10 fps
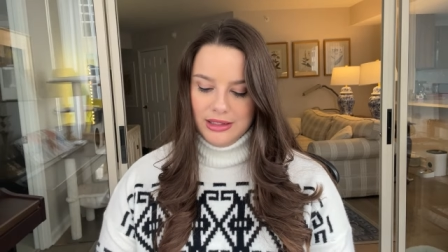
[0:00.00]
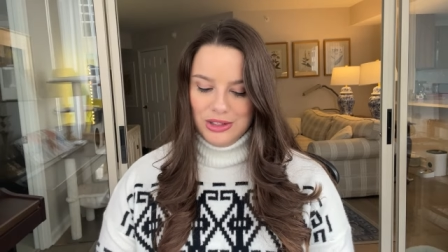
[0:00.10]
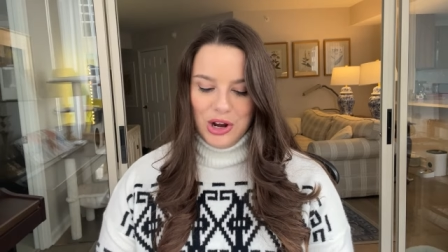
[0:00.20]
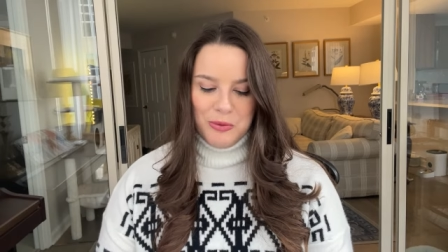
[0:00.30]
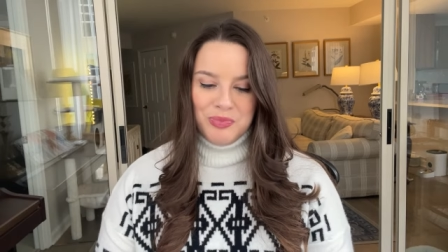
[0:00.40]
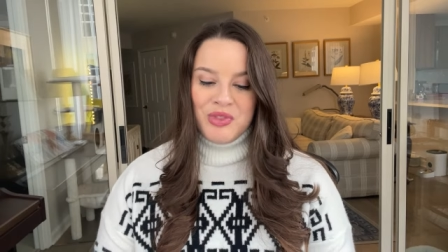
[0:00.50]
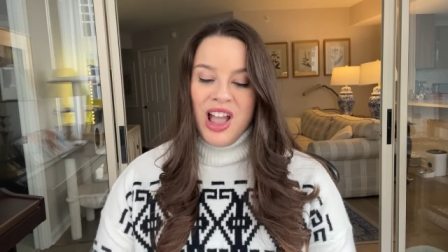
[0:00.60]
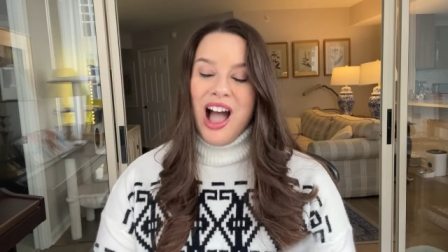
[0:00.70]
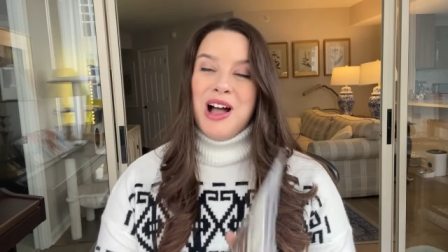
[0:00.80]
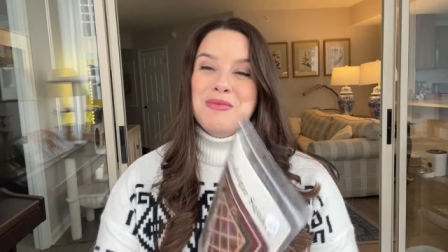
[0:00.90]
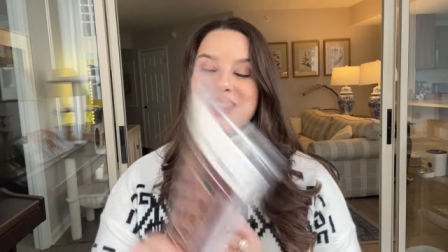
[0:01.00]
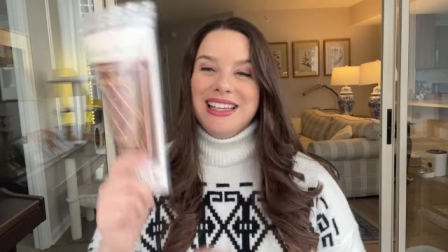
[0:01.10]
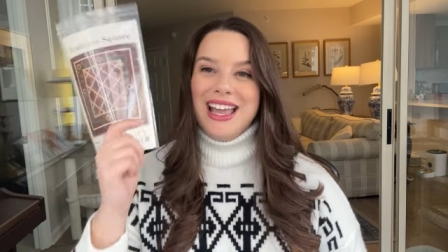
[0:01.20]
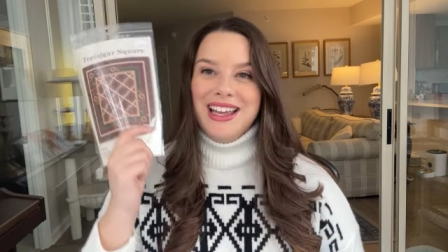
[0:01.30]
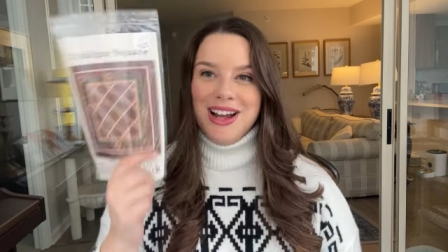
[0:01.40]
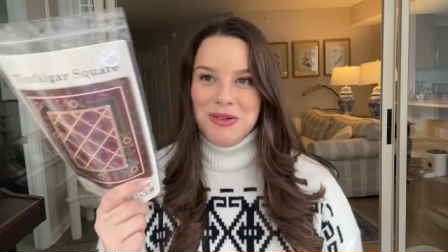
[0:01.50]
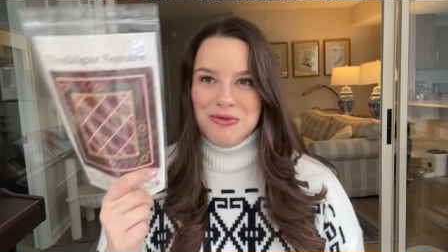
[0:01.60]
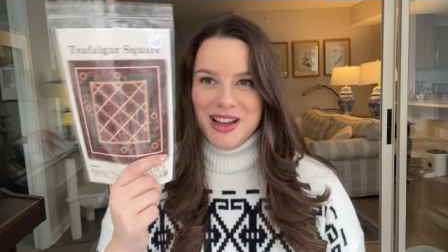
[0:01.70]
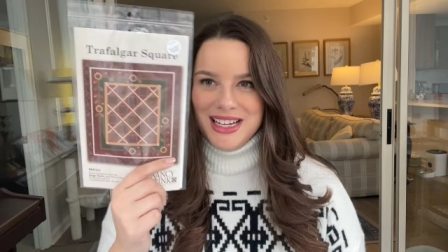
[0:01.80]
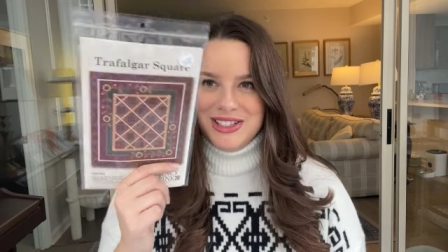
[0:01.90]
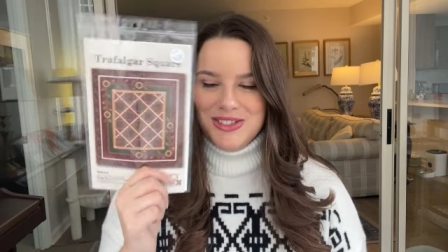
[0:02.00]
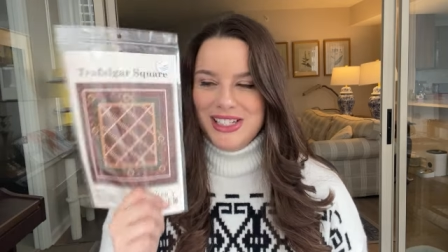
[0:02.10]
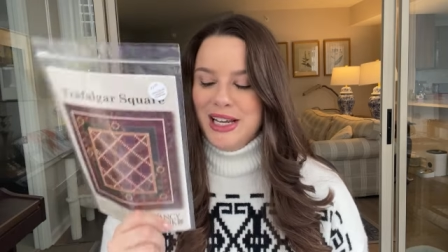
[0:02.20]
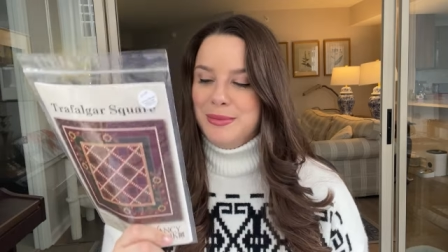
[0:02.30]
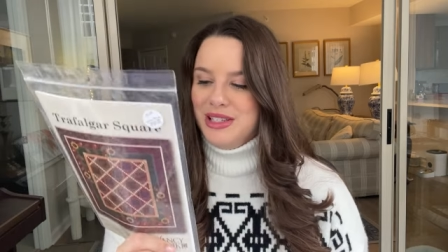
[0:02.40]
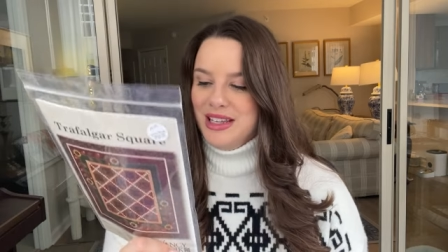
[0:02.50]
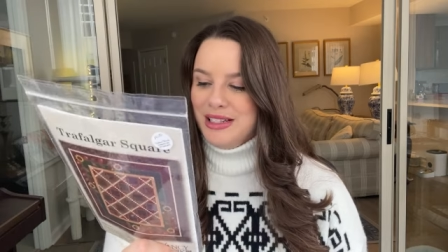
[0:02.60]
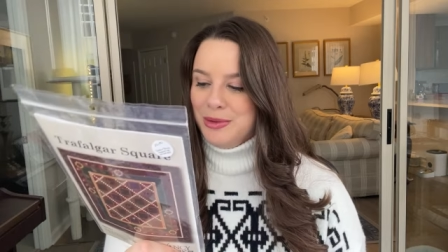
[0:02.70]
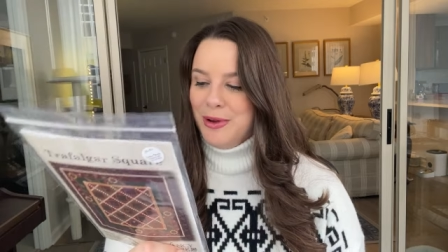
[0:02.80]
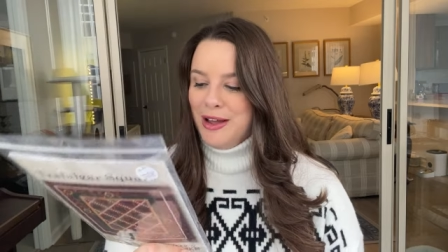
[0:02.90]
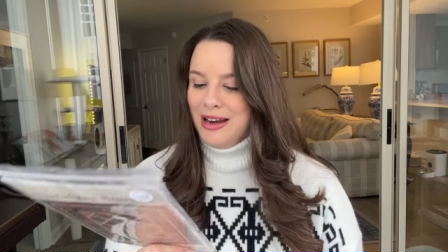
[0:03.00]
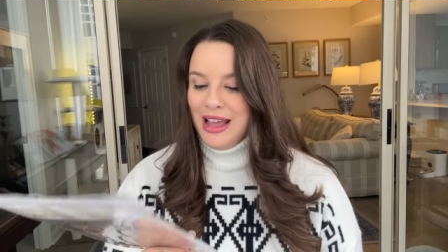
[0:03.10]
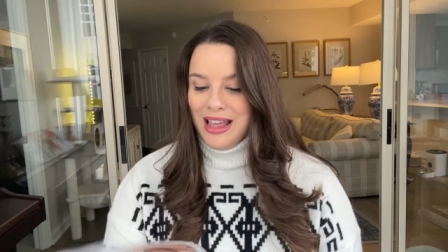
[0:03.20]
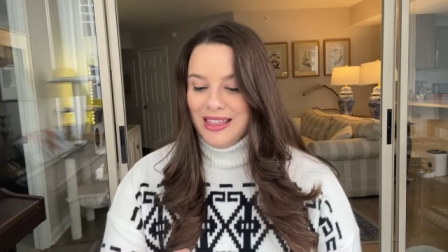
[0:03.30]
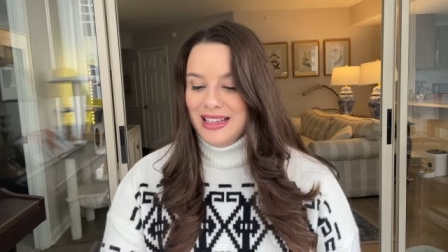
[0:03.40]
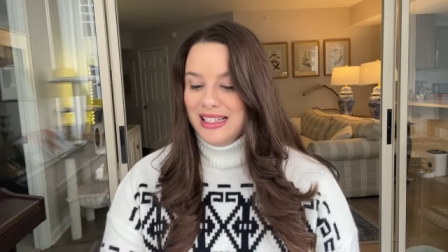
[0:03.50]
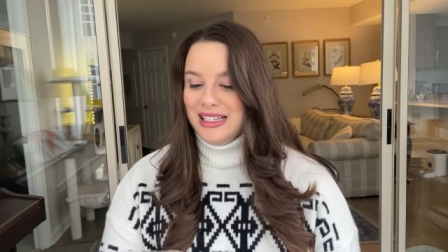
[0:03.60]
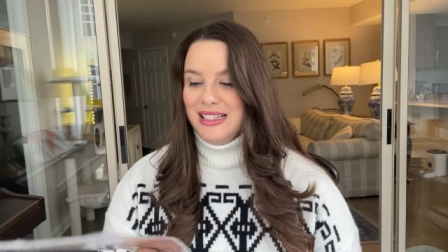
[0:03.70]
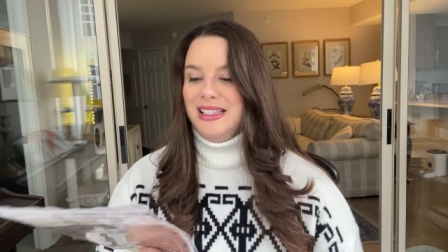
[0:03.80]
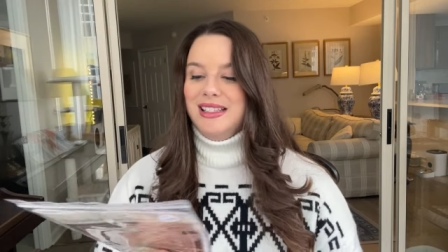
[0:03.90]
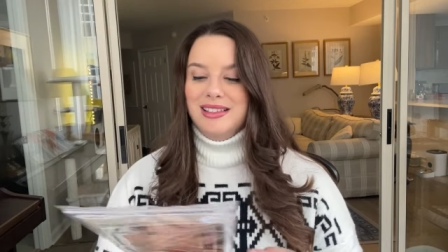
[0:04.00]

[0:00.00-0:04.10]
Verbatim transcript: So um, cannot wait to attempt this one. This is,